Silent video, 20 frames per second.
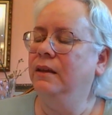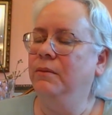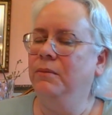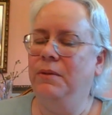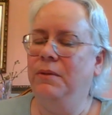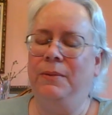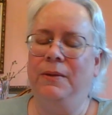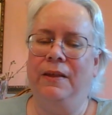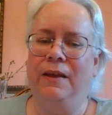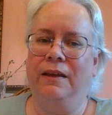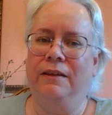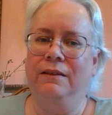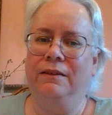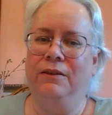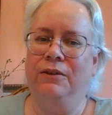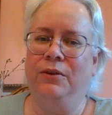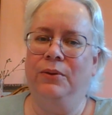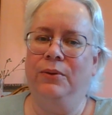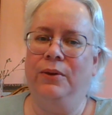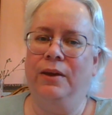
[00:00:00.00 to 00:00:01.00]
Maybe that's
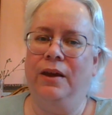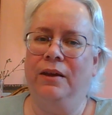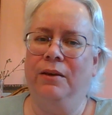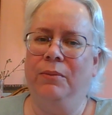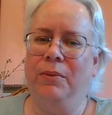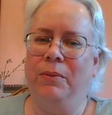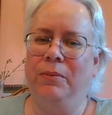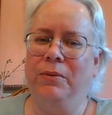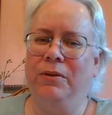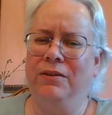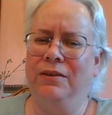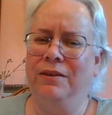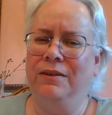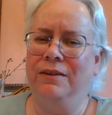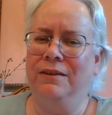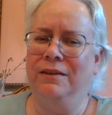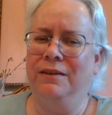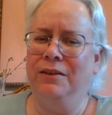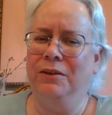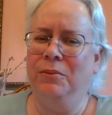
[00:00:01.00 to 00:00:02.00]
too young. Maybe she's
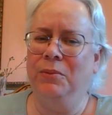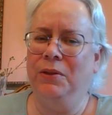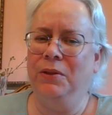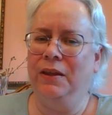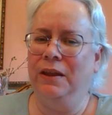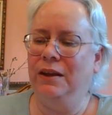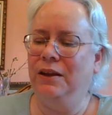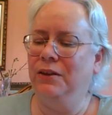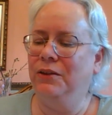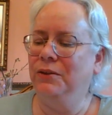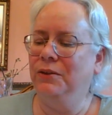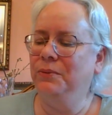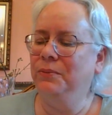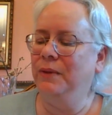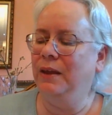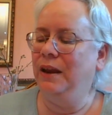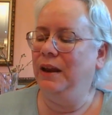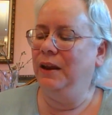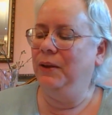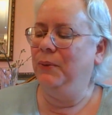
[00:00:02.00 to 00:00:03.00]
still a millennial.
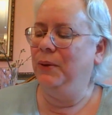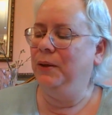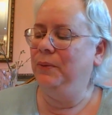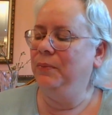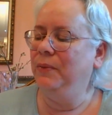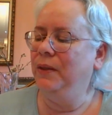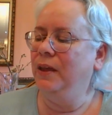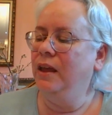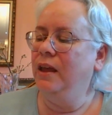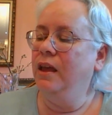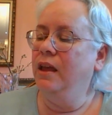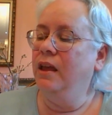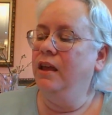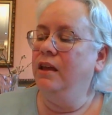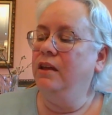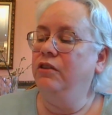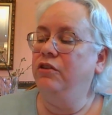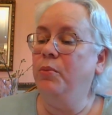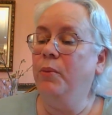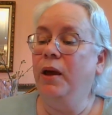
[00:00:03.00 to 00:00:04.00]
Anyway,
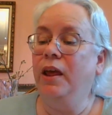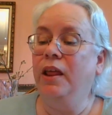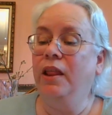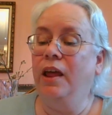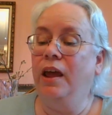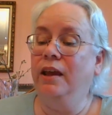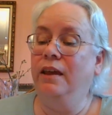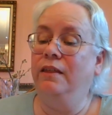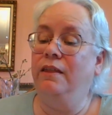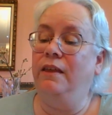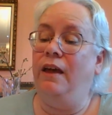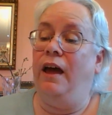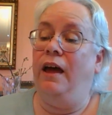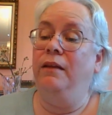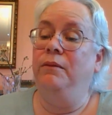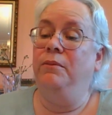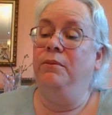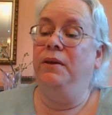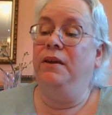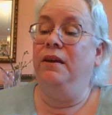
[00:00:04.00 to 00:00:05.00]
she might like
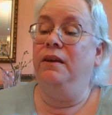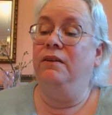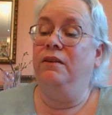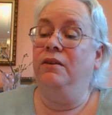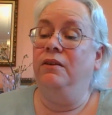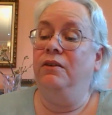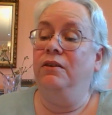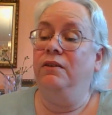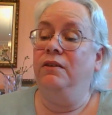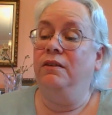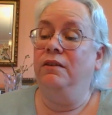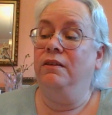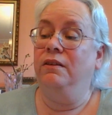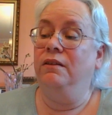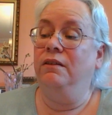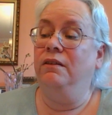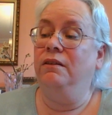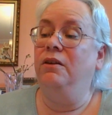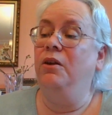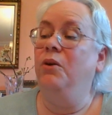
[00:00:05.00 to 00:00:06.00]
that because there's
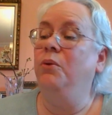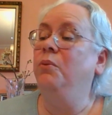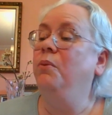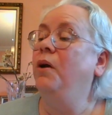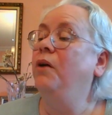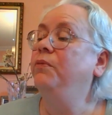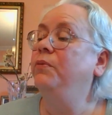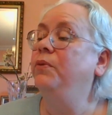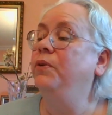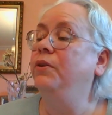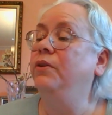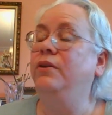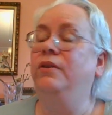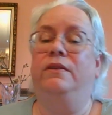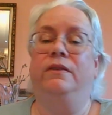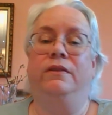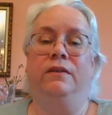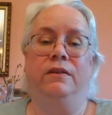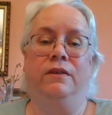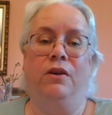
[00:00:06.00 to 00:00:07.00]
no
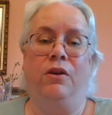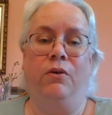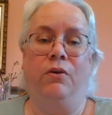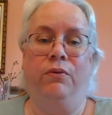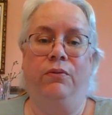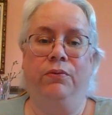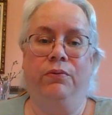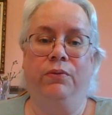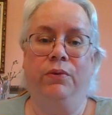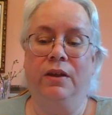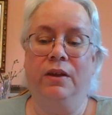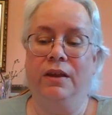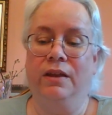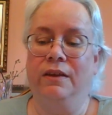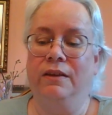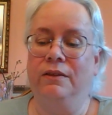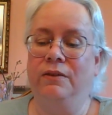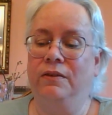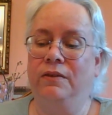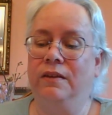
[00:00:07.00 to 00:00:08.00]
ruffles, no
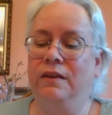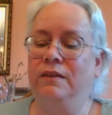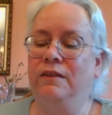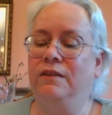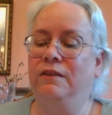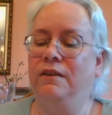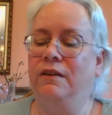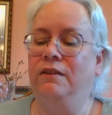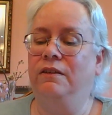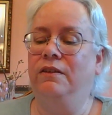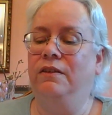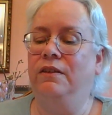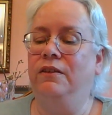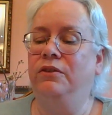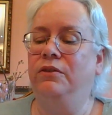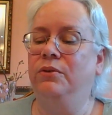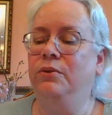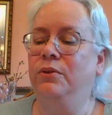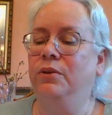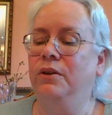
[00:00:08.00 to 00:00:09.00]
frills. It's just the
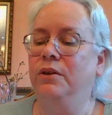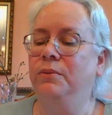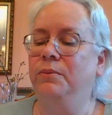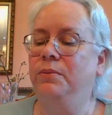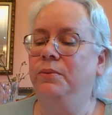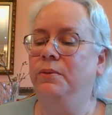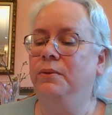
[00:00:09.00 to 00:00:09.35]
tulip.